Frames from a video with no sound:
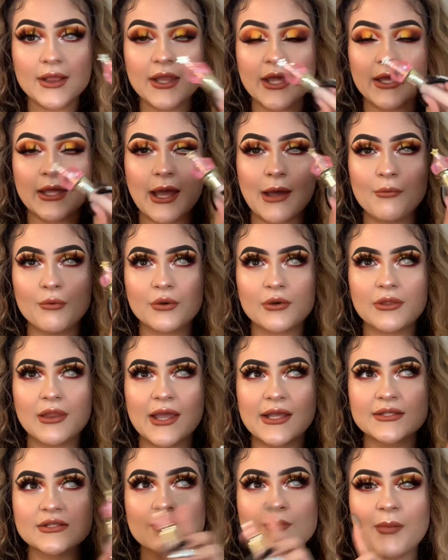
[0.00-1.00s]
Like, I would
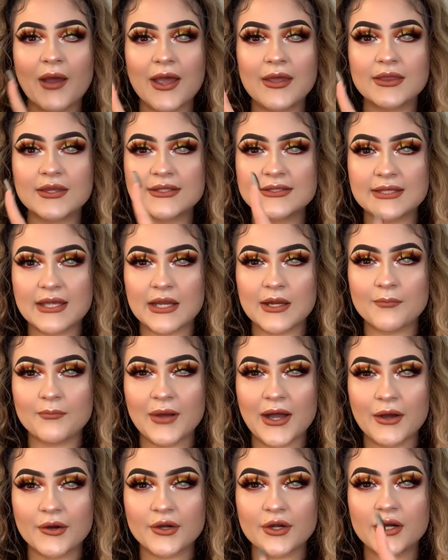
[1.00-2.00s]
like to buy the setting
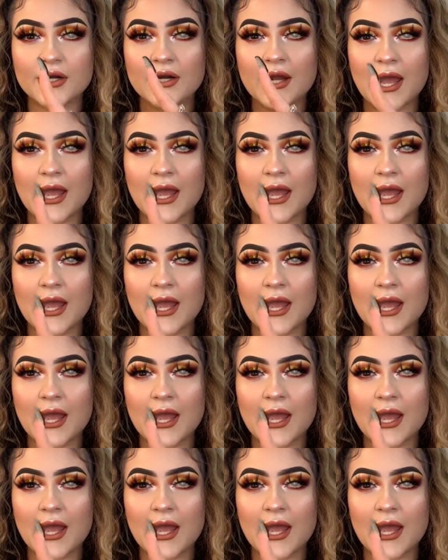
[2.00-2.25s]
powder.